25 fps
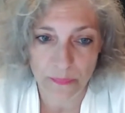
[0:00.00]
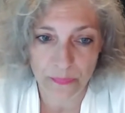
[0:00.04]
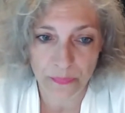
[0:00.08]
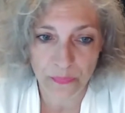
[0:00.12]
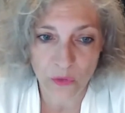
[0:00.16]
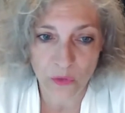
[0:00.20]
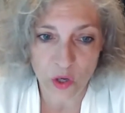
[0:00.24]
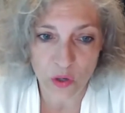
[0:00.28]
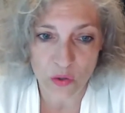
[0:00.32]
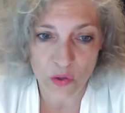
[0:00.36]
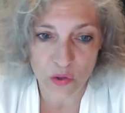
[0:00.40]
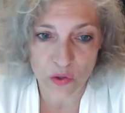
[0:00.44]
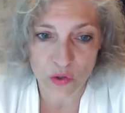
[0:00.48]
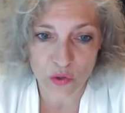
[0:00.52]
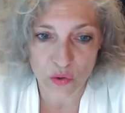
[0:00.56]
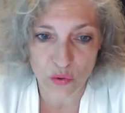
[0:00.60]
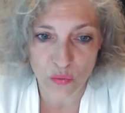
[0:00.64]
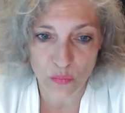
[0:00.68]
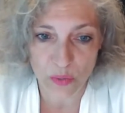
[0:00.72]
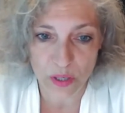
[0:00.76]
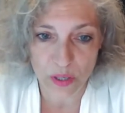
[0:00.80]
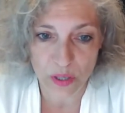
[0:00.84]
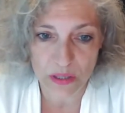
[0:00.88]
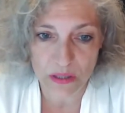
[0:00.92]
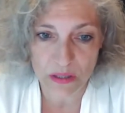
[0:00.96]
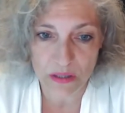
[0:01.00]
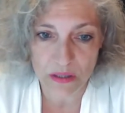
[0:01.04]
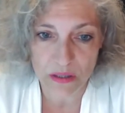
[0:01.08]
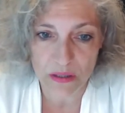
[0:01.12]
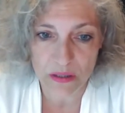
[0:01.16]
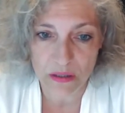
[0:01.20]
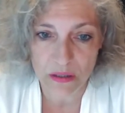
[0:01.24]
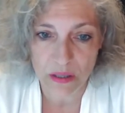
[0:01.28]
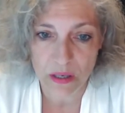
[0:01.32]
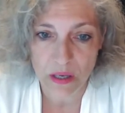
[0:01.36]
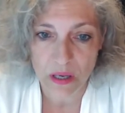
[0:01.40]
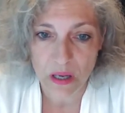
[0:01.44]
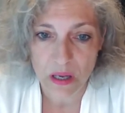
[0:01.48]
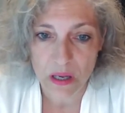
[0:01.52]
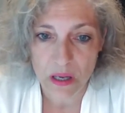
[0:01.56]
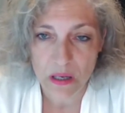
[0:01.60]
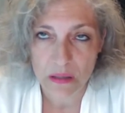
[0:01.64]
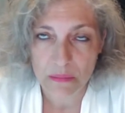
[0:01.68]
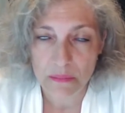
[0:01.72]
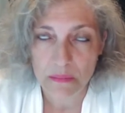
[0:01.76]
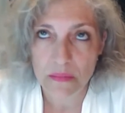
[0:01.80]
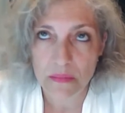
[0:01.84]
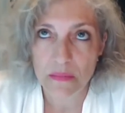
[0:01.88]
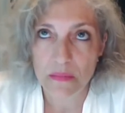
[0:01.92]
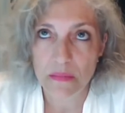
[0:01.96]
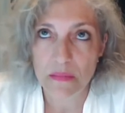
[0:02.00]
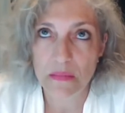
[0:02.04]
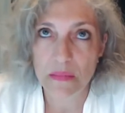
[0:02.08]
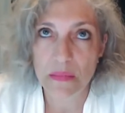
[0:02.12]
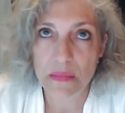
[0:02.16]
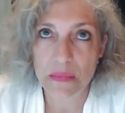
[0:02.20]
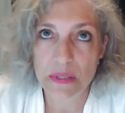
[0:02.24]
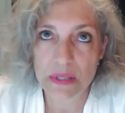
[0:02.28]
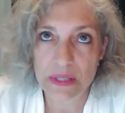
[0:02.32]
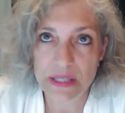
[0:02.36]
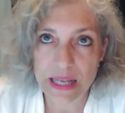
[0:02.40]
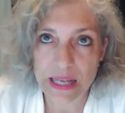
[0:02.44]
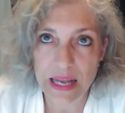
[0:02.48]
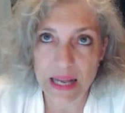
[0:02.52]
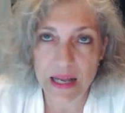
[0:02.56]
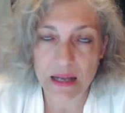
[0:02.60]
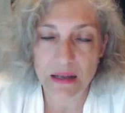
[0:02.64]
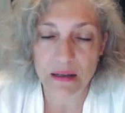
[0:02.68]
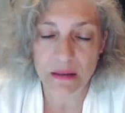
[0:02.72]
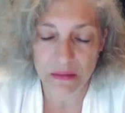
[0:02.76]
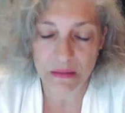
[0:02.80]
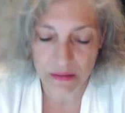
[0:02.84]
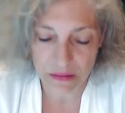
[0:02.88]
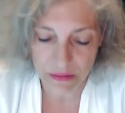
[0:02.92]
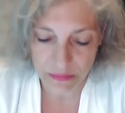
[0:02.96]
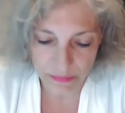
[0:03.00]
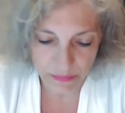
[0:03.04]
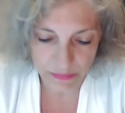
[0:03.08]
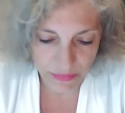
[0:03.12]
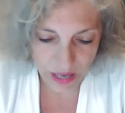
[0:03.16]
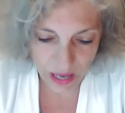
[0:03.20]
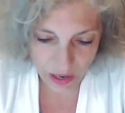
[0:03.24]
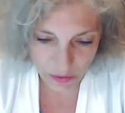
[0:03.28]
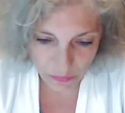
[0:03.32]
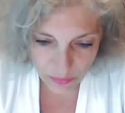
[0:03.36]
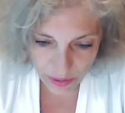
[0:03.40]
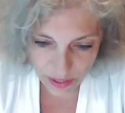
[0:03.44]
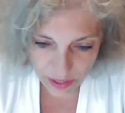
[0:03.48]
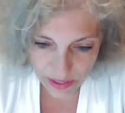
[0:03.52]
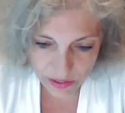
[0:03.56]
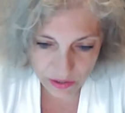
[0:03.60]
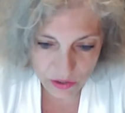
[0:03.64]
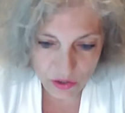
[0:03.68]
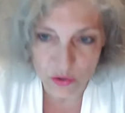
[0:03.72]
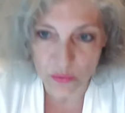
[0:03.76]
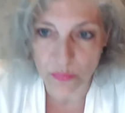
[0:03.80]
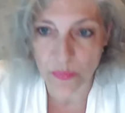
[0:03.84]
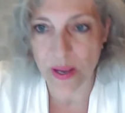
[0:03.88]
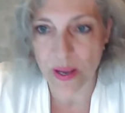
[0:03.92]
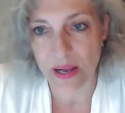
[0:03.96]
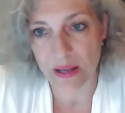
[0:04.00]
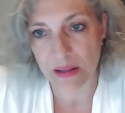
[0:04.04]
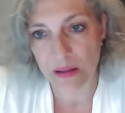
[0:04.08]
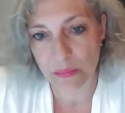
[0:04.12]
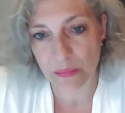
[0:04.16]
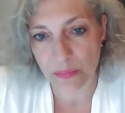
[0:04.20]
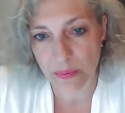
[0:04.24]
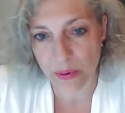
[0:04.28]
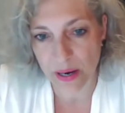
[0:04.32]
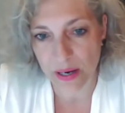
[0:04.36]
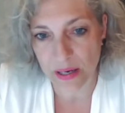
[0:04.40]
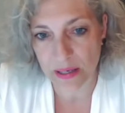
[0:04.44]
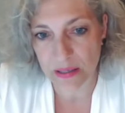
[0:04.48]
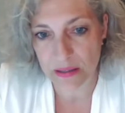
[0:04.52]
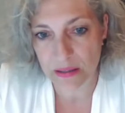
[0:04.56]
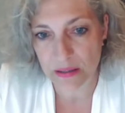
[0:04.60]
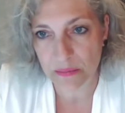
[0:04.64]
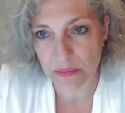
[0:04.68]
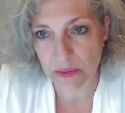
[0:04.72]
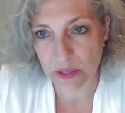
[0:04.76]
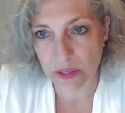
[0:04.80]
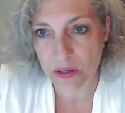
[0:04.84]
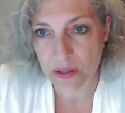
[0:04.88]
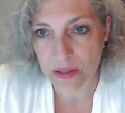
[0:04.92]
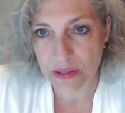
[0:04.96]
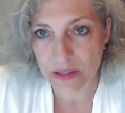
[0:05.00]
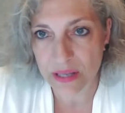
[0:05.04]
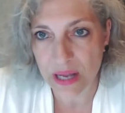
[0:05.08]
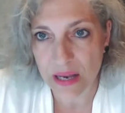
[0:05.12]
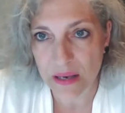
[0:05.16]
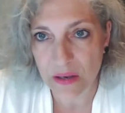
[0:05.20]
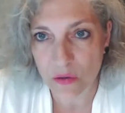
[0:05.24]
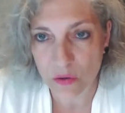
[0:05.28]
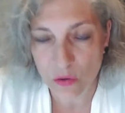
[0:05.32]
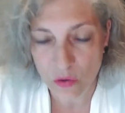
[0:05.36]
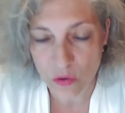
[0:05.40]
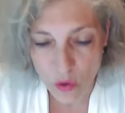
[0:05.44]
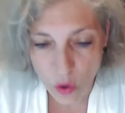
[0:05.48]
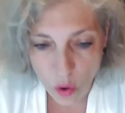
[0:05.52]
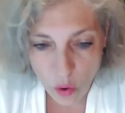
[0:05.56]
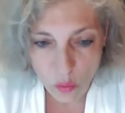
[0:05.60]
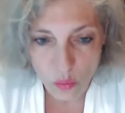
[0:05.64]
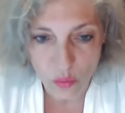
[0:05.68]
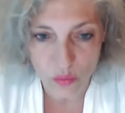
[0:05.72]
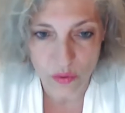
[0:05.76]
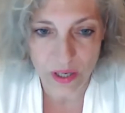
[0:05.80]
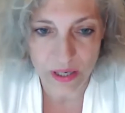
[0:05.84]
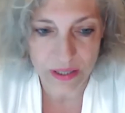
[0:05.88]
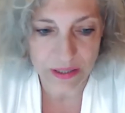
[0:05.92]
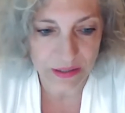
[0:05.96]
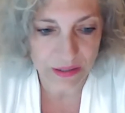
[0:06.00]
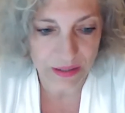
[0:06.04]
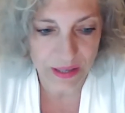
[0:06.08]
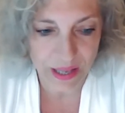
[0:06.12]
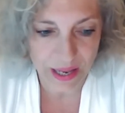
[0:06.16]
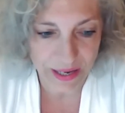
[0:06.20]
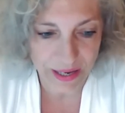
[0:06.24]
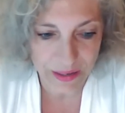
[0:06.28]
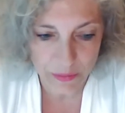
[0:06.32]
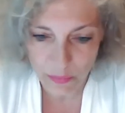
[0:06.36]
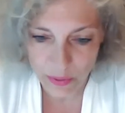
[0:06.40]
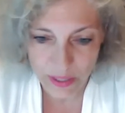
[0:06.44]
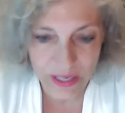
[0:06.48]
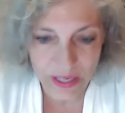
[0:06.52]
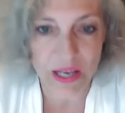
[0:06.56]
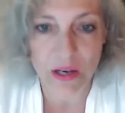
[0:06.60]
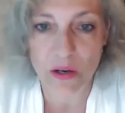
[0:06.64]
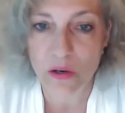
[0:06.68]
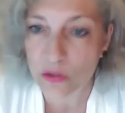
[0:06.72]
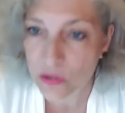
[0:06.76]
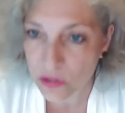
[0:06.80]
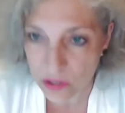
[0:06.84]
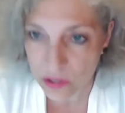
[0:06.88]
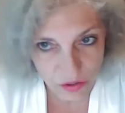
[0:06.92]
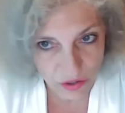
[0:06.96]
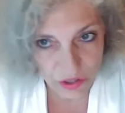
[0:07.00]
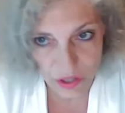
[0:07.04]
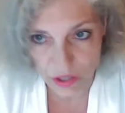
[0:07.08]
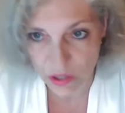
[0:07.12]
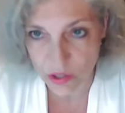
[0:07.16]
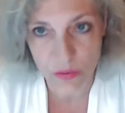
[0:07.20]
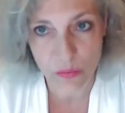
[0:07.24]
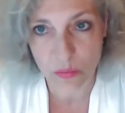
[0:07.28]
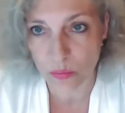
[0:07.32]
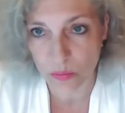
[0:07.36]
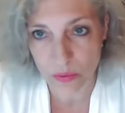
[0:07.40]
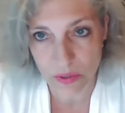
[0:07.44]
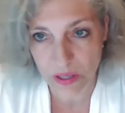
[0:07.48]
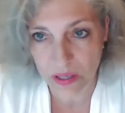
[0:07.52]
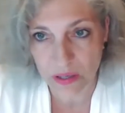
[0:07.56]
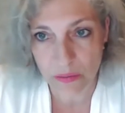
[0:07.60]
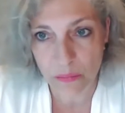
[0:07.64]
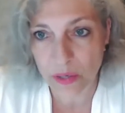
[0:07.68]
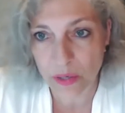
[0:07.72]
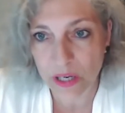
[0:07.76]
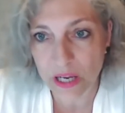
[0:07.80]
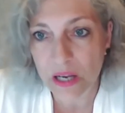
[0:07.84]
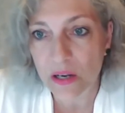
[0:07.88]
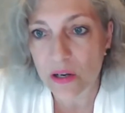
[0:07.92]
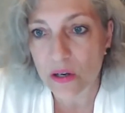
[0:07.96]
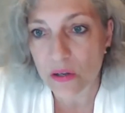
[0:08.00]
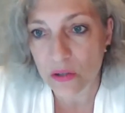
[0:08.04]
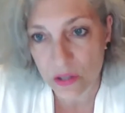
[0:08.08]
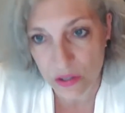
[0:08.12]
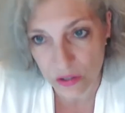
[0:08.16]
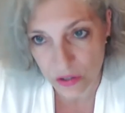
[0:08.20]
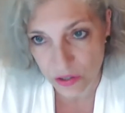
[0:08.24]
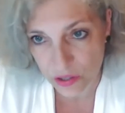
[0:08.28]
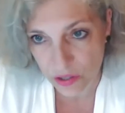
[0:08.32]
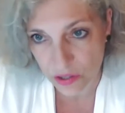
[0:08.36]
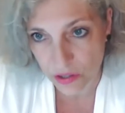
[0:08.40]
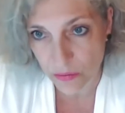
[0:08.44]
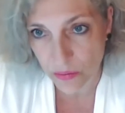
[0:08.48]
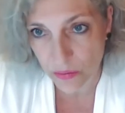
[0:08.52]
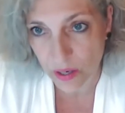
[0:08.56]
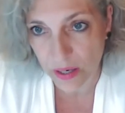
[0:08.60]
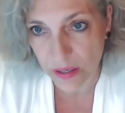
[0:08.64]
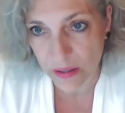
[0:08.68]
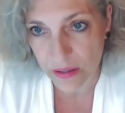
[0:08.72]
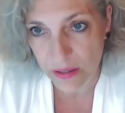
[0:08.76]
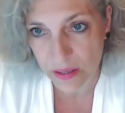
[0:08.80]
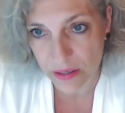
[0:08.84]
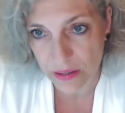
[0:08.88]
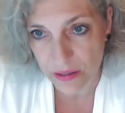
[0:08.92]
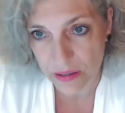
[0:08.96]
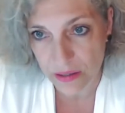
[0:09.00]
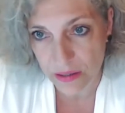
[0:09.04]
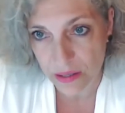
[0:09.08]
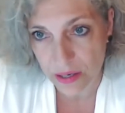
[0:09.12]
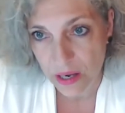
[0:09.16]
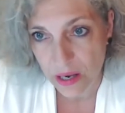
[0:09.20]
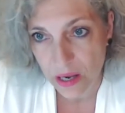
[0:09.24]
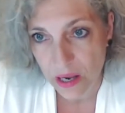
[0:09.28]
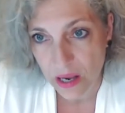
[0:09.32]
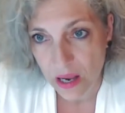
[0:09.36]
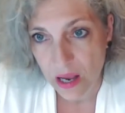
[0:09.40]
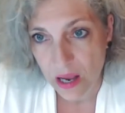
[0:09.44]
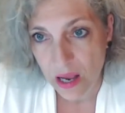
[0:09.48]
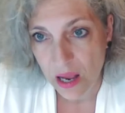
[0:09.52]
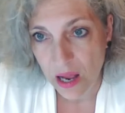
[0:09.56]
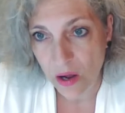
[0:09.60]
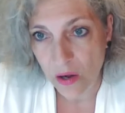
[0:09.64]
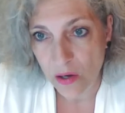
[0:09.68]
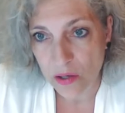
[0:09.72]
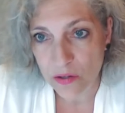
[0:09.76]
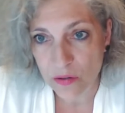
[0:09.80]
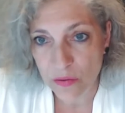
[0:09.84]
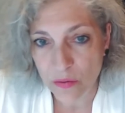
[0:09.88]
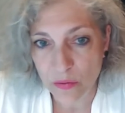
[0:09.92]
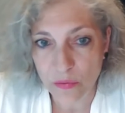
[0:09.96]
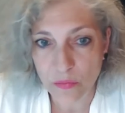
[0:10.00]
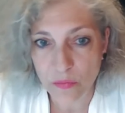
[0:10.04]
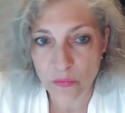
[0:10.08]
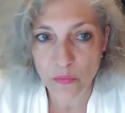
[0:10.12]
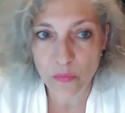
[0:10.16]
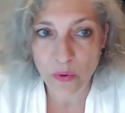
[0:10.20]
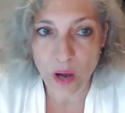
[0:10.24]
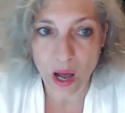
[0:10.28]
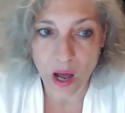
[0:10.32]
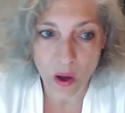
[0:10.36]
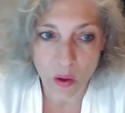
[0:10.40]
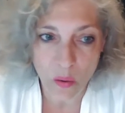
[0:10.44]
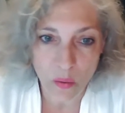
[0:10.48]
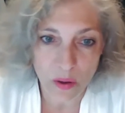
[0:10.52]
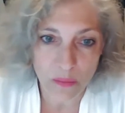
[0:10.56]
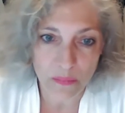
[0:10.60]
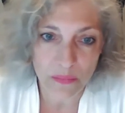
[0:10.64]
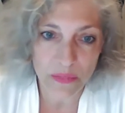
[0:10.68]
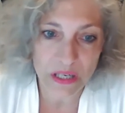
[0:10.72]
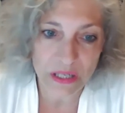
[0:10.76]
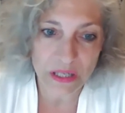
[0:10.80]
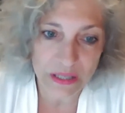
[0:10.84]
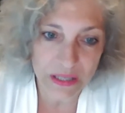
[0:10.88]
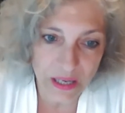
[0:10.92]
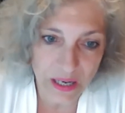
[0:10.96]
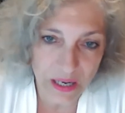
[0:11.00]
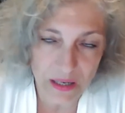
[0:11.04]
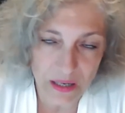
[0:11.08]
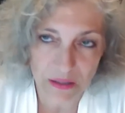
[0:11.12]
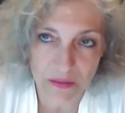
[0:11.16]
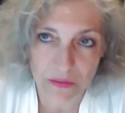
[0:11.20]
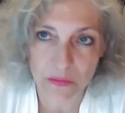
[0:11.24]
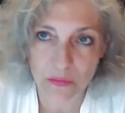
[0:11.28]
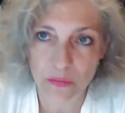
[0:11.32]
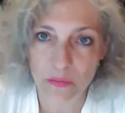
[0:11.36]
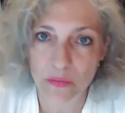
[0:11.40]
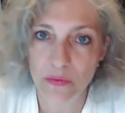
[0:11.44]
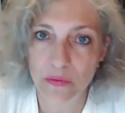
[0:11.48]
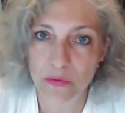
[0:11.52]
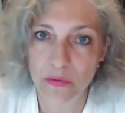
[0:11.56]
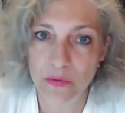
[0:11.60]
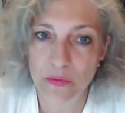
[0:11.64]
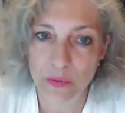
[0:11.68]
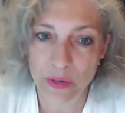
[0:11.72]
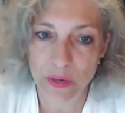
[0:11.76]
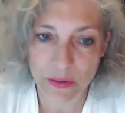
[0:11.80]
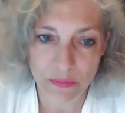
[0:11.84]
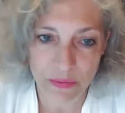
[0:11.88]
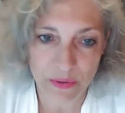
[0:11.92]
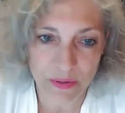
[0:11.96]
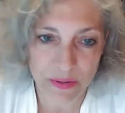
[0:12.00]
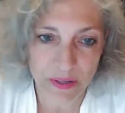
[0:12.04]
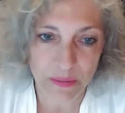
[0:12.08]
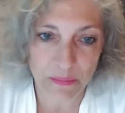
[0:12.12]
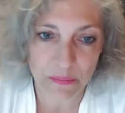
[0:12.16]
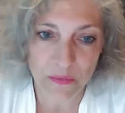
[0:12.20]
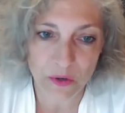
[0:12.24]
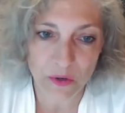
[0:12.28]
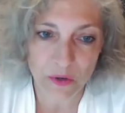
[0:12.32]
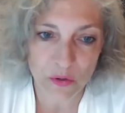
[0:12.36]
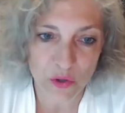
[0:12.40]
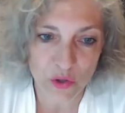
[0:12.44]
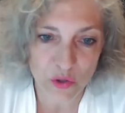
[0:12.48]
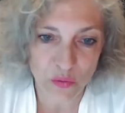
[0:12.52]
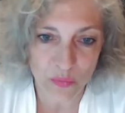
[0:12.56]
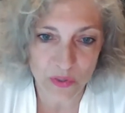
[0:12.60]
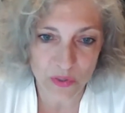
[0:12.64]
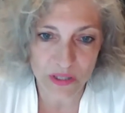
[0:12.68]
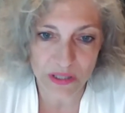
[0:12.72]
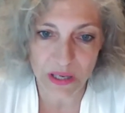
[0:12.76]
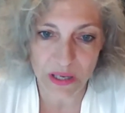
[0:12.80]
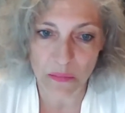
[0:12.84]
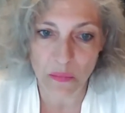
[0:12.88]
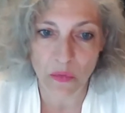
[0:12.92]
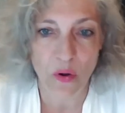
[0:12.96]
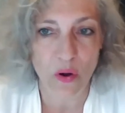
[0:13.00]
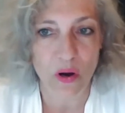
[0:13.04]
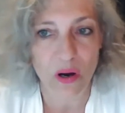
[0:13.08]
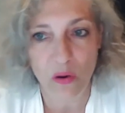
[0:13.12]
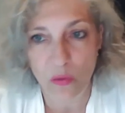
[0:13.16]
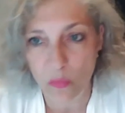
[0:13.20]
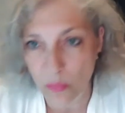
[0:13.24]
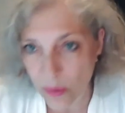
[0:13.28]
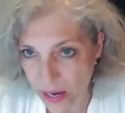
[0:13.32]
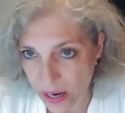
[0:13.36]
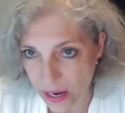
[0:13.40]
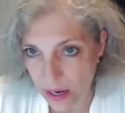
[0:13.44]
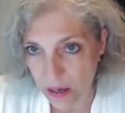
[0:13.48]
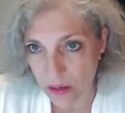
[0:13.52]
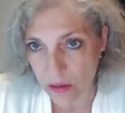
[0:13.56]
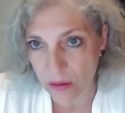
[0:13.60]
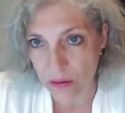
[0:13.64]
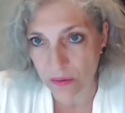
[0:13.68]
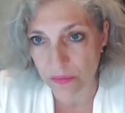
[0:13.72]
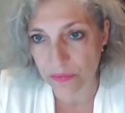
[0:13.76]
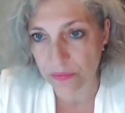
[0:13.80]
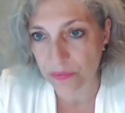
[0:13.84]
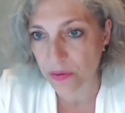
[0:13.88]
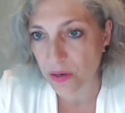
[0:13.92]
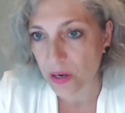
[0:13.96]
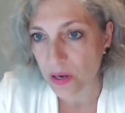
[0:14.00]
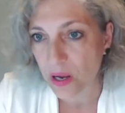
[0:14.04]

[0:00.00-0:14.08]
consumers are willing to pay the price because they know that we cannot continue. We cannot continue like this. Also through our media, through everything, consumers get more aware of